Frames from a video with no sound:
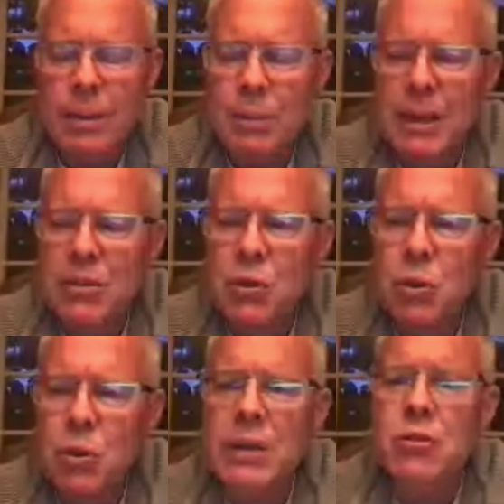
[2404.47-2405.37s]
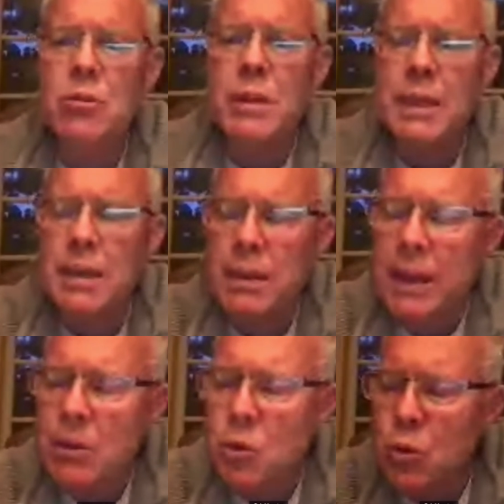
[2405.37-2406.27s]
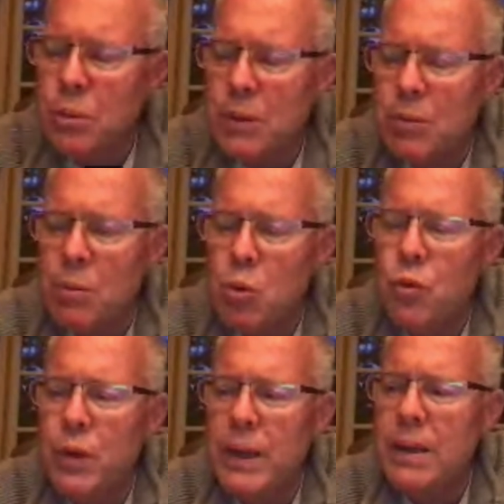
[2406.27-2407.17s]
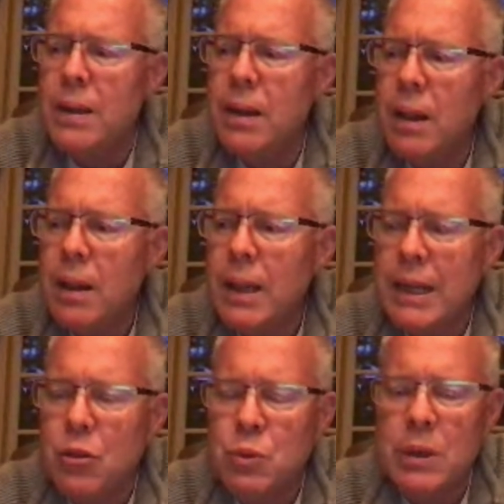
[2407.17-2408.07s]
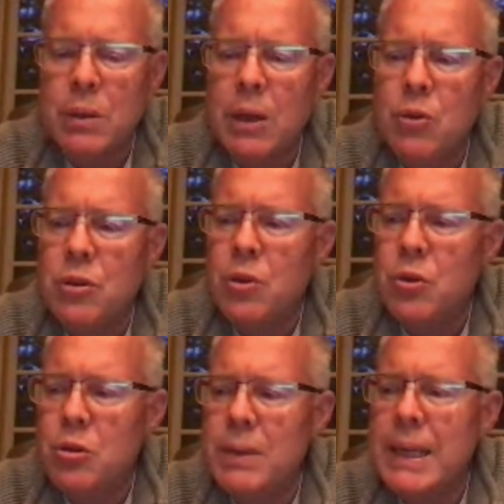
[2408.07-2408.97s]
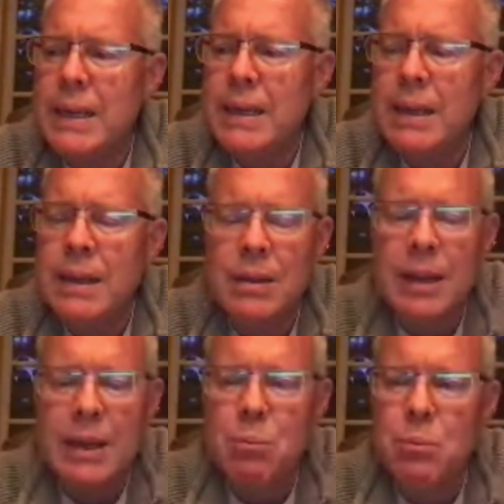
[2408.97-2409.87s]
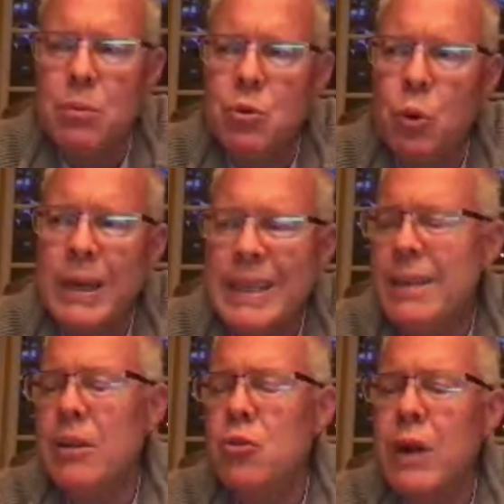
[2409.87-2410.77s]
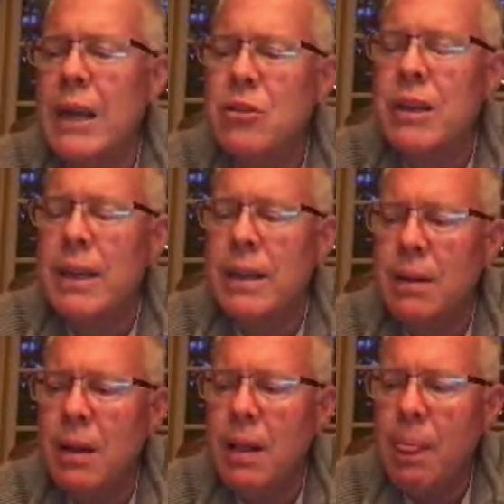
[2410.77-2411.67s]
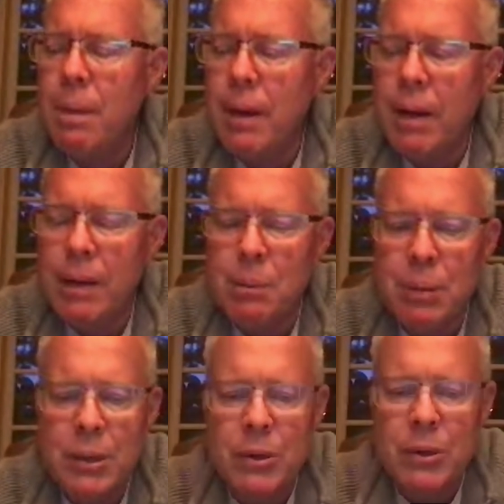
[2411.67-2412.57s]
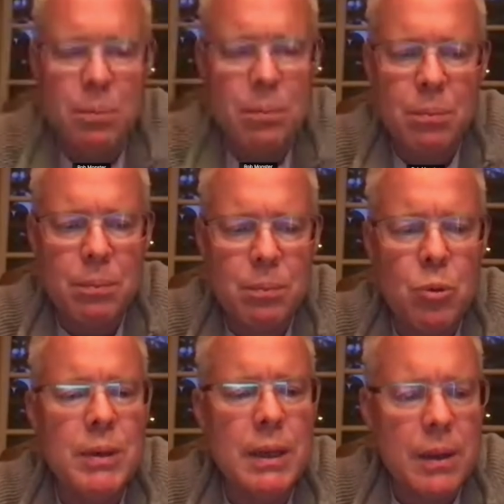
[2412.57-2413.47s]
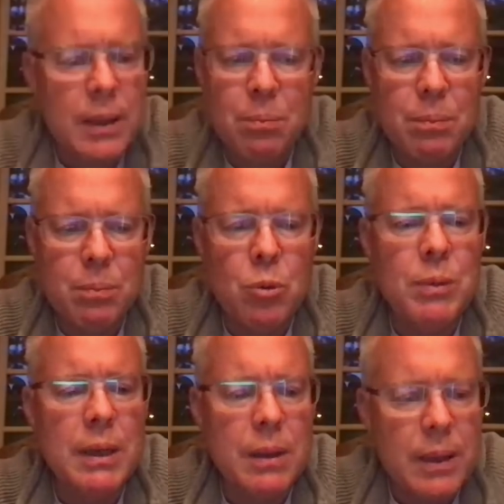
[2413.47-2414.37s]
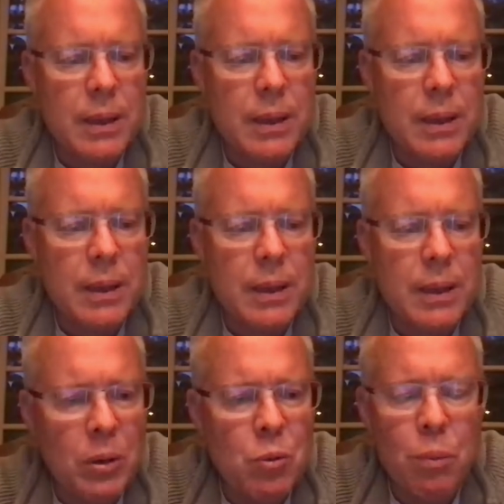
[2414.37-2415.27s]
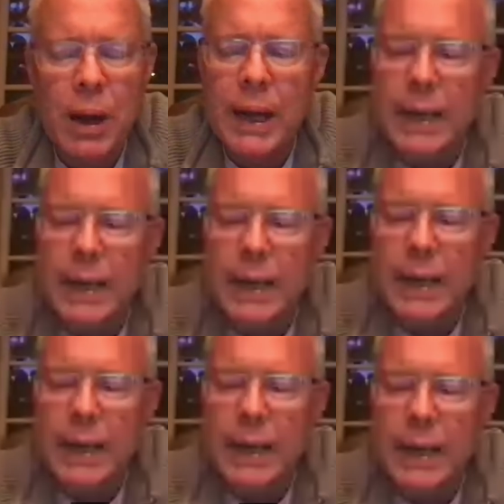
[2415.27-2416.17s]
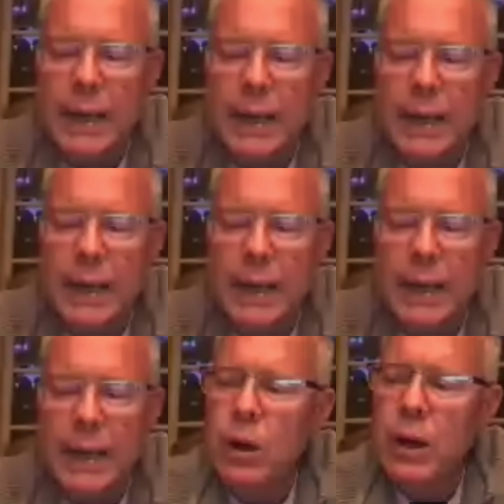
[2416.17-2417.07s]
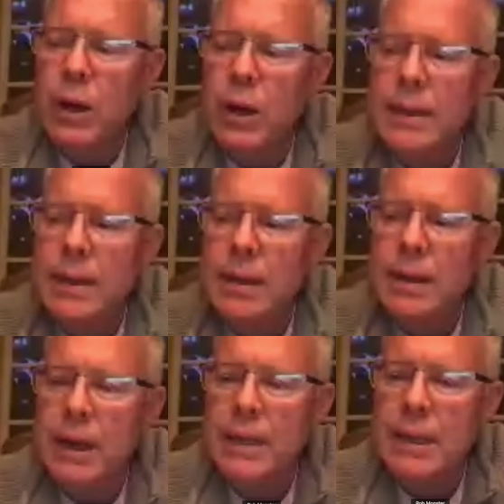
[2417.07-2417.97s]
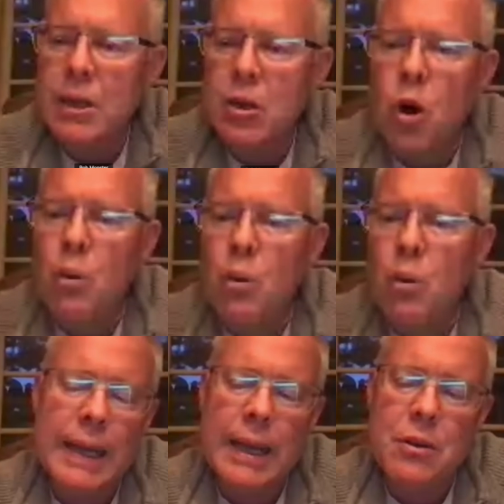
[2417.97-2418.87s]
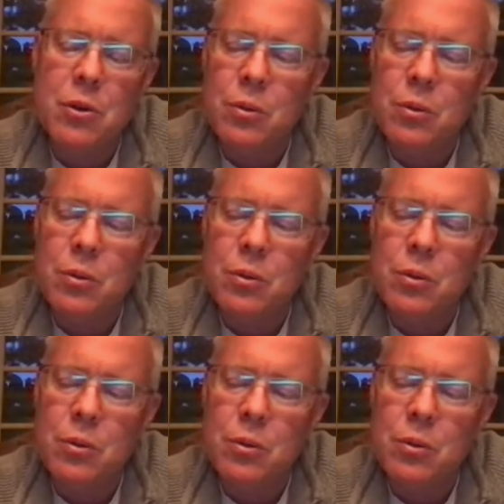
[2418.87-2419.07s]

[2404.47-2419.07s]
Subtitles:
makes no sense to me that you would be removing like a $300,000 domain and then like throwing it in the trash can, impairing it permanently so that nobody will buy it. And so I did a call with Andrew Torba. I'm like, hey, Andrew,